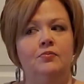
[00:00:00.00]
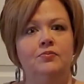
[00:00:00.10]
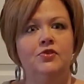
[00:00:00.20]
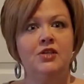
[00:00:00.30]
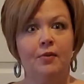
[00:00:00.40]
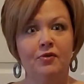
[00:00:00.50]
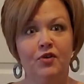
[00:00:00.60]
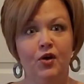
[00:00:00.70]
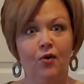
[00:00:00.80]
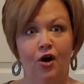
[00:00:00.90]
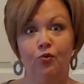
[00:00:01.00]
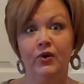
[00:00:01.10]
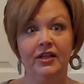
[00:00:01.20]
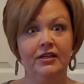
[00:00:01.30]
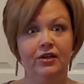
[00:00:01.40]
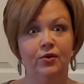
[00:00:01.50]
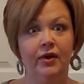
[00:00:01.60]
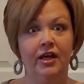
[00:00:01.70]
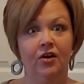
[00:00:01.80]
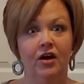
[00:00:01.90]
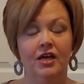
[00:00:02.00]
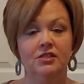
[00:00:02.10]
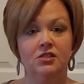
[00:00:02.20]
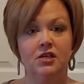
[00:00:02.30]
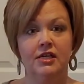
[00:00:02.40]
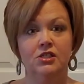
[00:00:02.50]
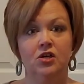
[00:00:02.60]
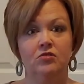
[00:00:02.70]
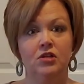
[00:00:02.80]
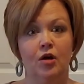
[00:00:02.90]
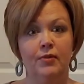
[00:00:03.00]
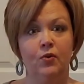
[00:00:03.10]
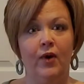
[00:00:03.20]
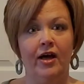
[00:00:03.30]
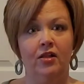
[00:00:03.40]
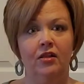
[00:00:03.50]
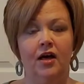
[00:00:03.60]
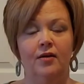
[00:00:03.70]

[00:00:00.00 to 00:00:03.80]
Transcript: Some of you are really new here and don't know me well.